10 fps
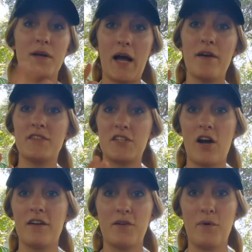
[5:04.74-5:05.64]
I haven't
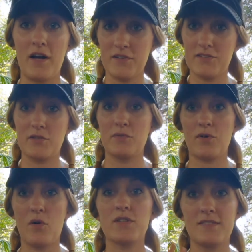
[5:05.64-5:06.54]
taught in a while, so
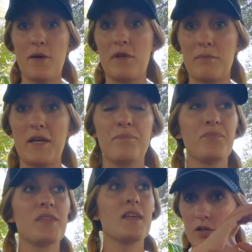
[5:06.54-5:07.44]
stay with me.
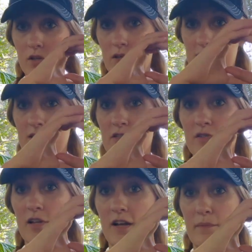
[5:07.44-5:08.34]
This is
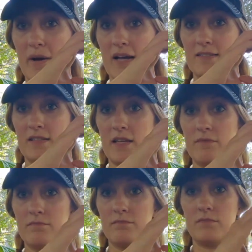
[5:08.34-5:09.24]
your lung
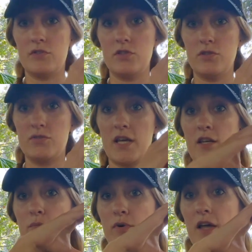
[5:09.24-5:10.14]
capacity. You
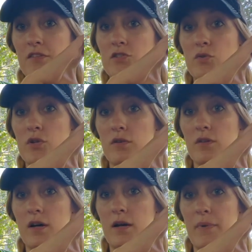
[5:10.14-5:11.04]
take your breath to your
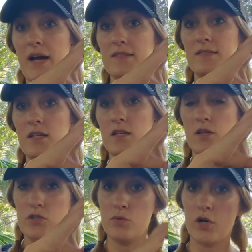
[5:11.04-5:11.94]
lung capacity,
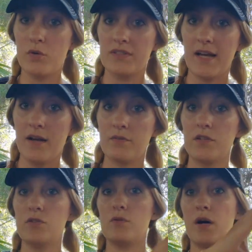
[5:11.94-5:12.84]
you go down,
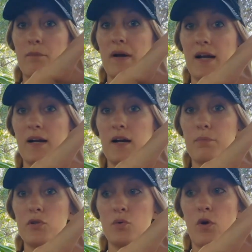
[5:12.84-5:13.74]
you come back
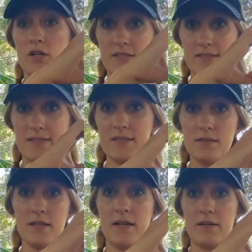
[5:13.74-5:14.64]
up. You are
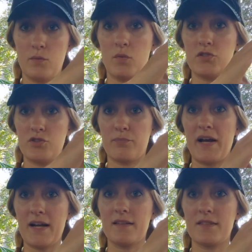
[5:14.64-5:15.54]
still, once you're
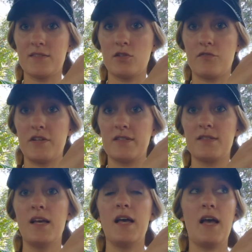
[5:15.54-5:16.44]
back at the
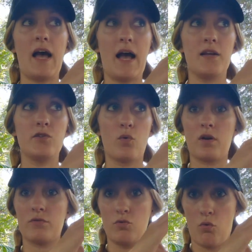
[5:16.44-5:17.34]
surface, at
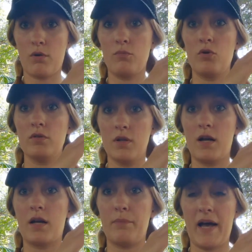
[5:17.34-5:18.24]
your normal
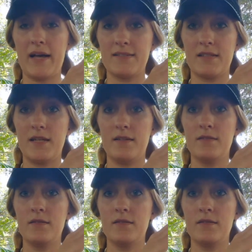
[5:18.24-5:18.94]
lung capacity.